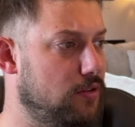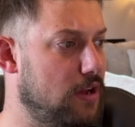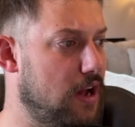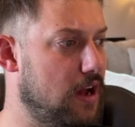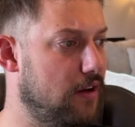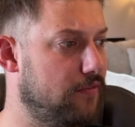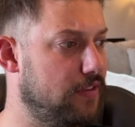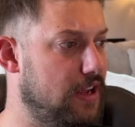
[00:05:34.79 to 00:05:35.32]
You
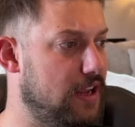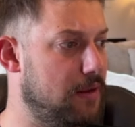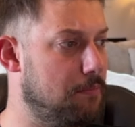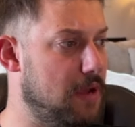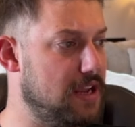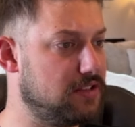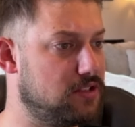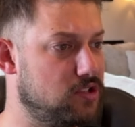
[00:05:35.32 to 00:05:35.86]
have a
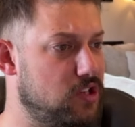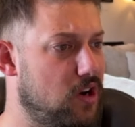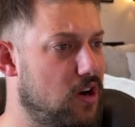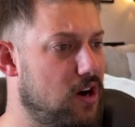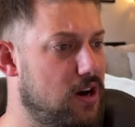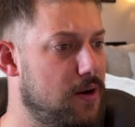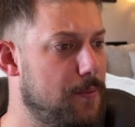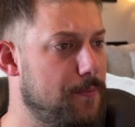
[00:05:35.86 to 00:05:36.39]
mason
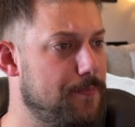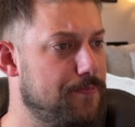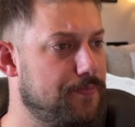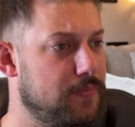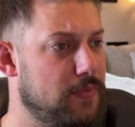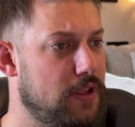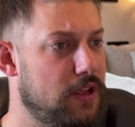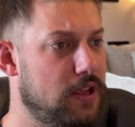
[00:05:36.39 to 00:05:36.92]
jar,
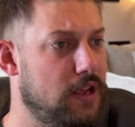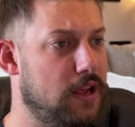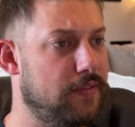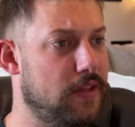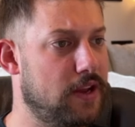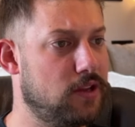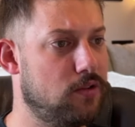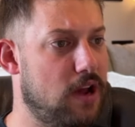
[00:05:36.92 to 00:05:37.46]

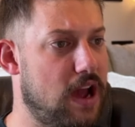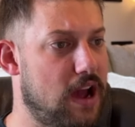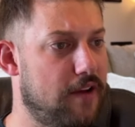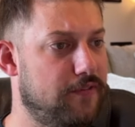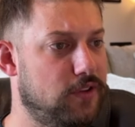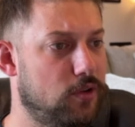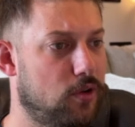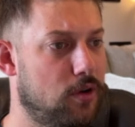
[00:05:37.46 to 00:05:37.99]
and then you
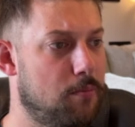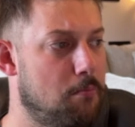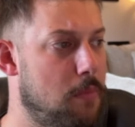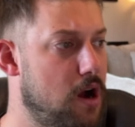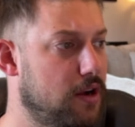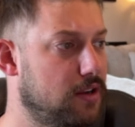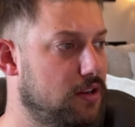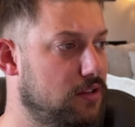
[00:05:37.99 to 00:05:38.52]
have your
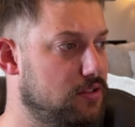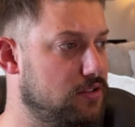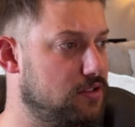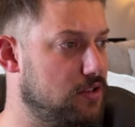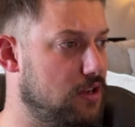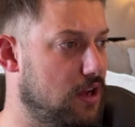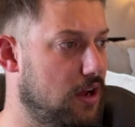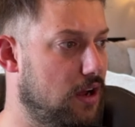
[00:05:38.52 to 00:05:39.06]
mug
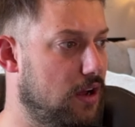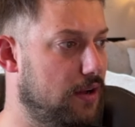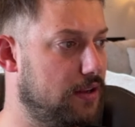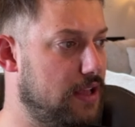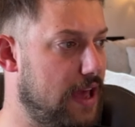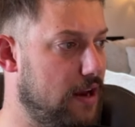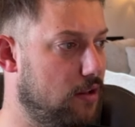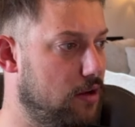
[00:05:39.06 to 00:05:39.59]

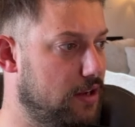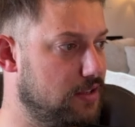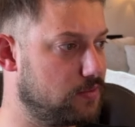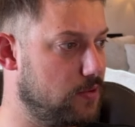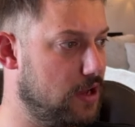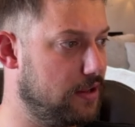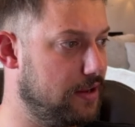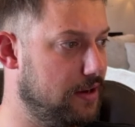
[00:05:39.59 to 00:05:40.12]
catalog
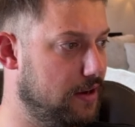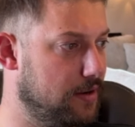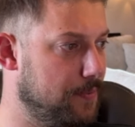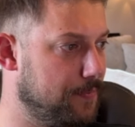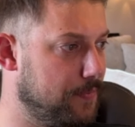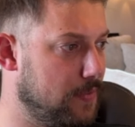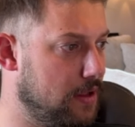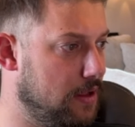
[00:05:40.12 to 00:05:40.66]
as well
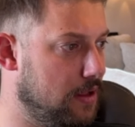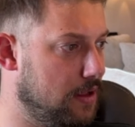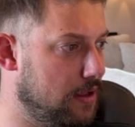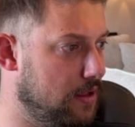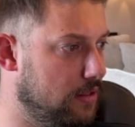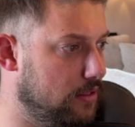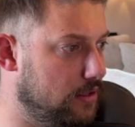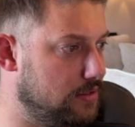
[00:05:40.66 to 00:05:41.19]
here.
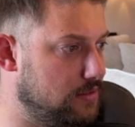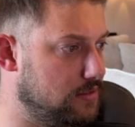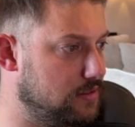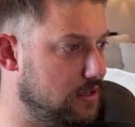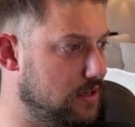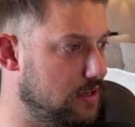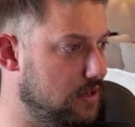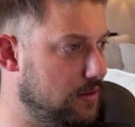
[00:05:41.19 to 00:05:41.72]
Let's
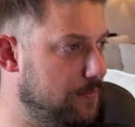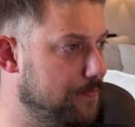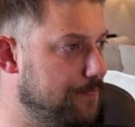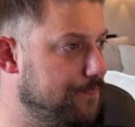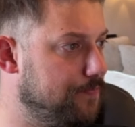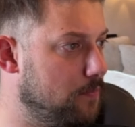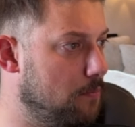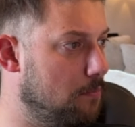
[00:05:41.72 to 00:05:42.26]
see,
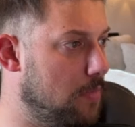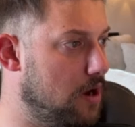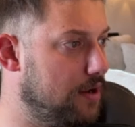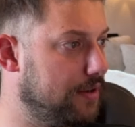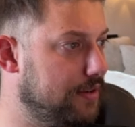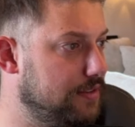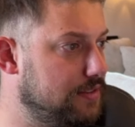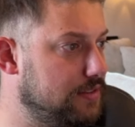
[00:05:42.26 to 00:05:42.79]

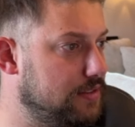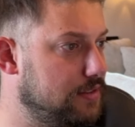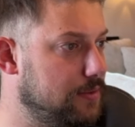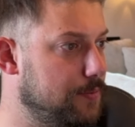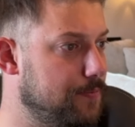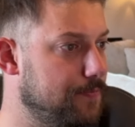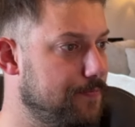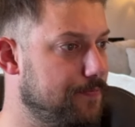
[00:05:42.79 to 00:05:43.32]
mugs,
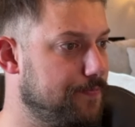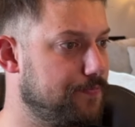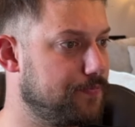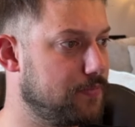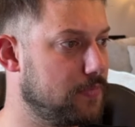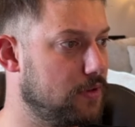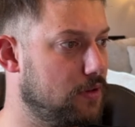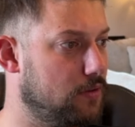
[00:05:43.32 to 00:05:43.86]

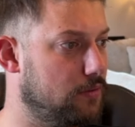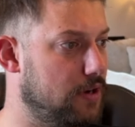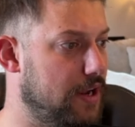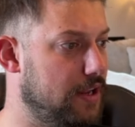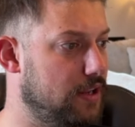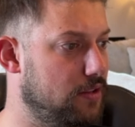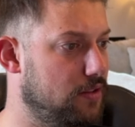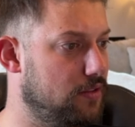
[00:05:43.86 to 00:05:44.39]

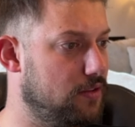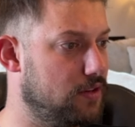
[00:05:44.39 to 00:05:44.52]
right?